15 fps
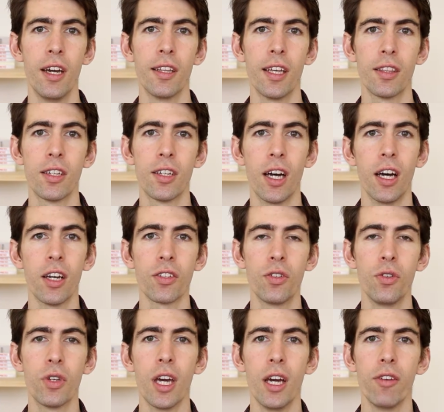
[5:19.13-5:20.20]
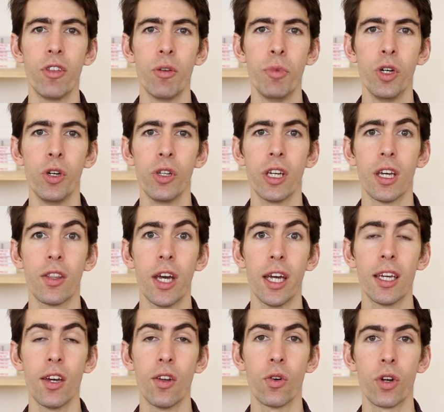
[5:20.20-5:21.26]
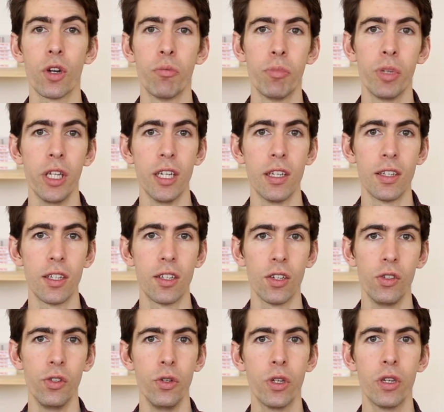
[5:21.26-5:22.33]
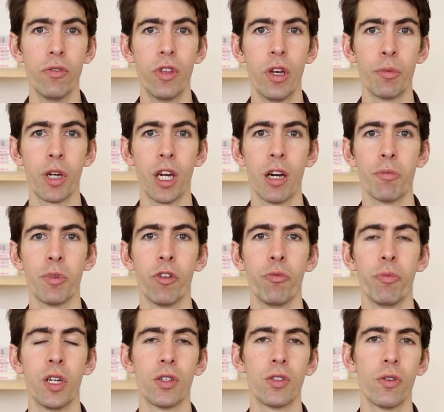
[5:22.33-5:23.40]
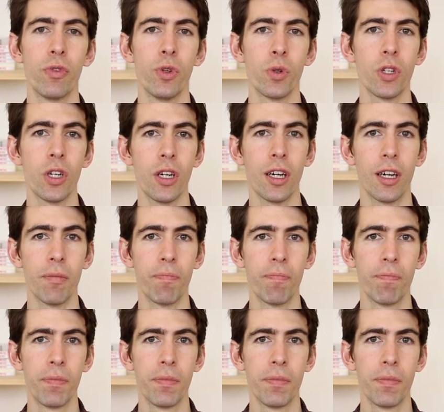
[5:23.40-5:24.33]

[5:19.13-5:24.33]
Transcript: that the task you gave them earlier they cannot complete until you give them a couple of minutes of your time.